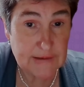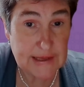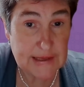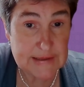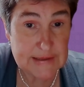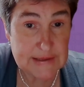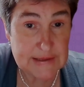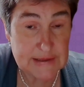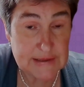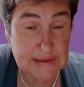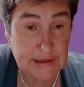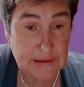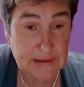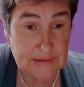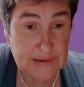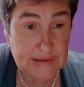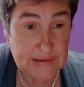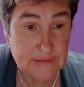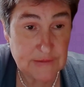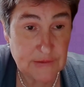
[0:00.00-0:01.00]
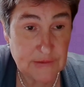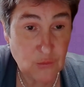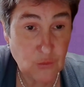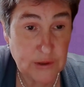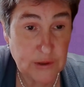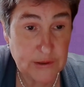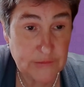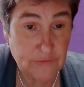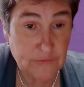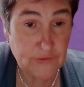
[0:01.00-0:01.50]
That's that that's the
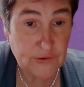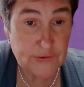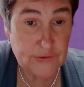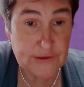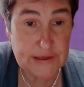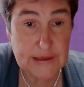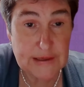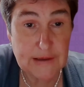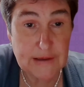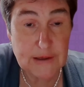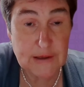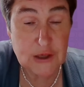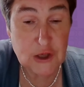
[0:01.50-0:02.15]
one for the uh,